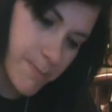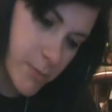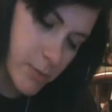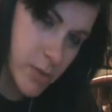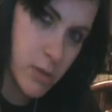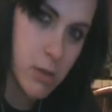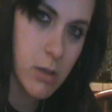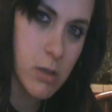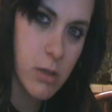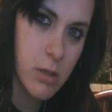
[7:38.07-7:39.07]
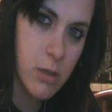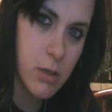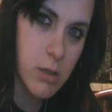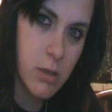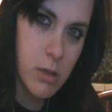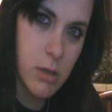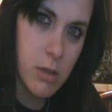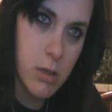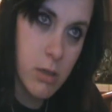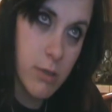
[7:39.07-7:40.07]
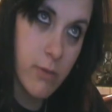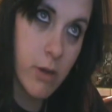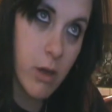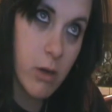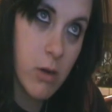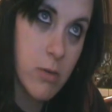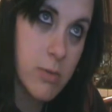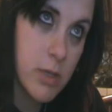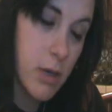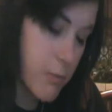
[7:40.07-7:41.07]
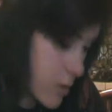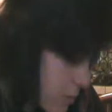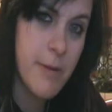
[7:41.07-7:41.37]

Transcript: I'm sorry. I got your hopes up.